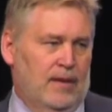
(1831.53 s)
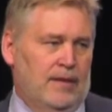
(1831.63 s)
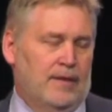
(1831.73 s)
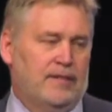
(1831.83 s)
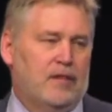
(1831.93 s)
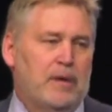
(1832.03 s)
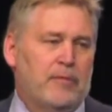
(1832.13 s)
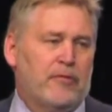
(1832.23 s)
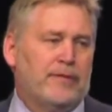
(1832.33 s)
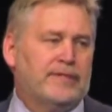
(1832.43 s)
Now see, the people
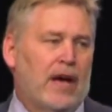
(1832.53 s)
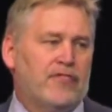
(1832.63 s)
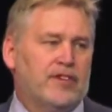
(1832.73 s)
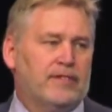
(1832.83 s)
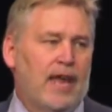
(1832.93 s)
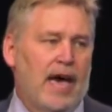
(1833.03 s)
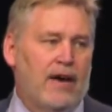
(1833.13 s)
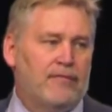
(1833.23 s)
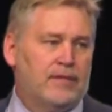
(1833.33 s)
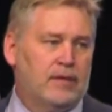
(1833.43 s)
from the South just
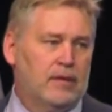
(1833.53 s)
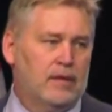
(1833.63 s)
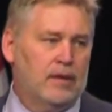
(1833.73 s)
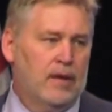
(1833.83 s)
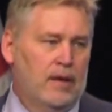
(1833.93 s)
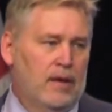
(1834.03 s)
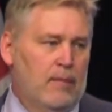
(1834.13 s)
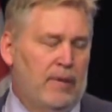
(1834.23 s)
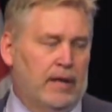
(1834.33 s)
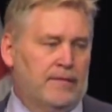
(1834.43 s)
laughed
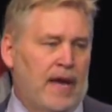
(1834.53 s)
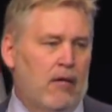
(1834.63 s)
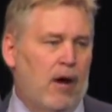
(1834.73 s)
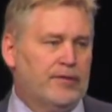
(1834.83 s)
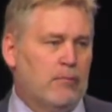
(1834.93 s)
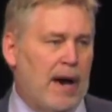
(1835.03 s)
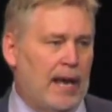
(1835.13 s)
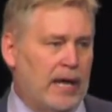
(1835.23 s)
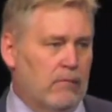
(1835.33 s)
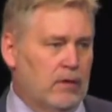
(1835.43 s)
because they are also
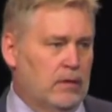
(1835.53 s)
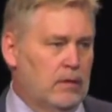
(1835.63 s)
bilingual.